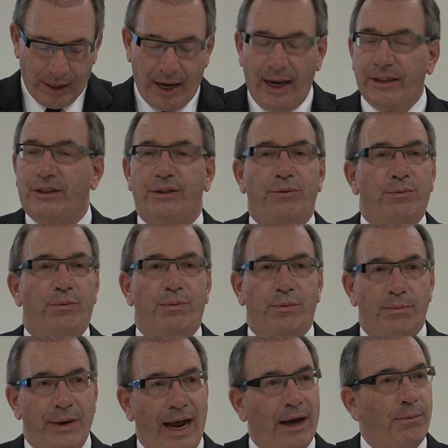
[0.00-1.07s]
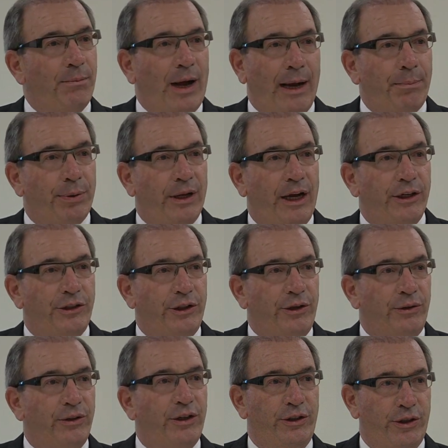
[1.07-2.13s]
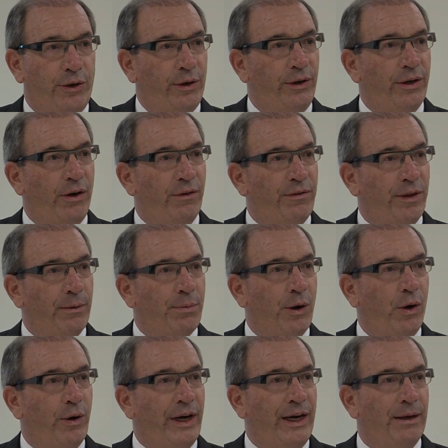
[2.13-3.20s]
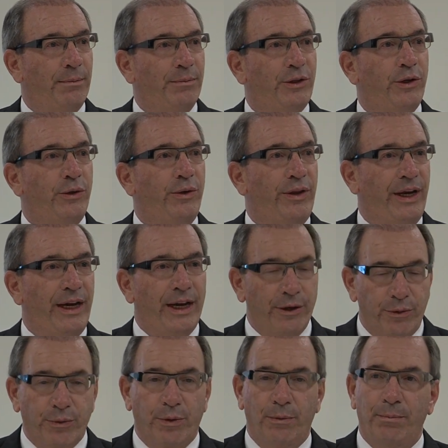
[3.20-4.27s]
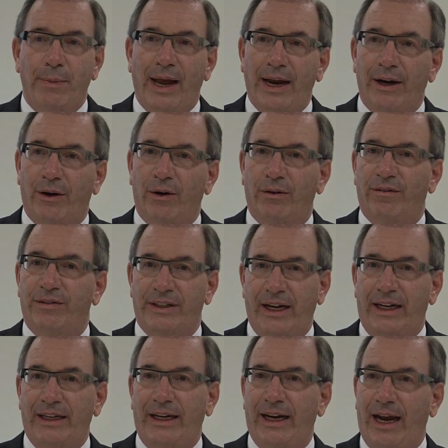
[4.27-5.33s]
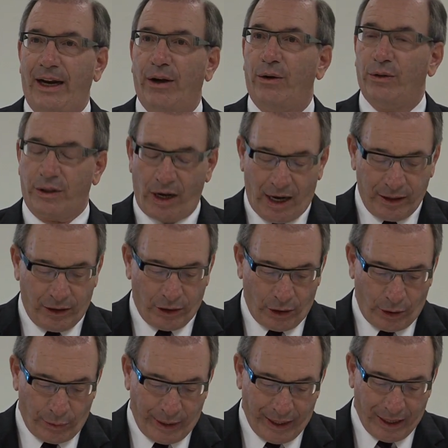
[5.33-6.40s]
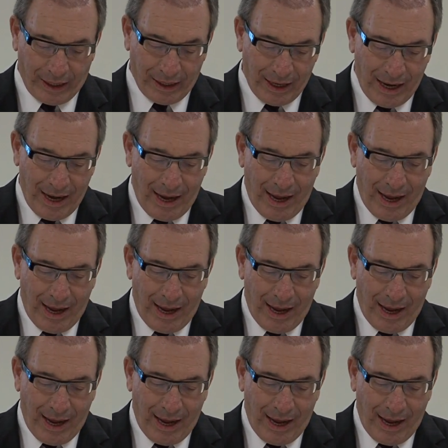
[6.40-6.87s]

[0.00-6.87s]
It's now my pleasure to turn over the podium to the interim mayor of San Diego, Todd Gloria,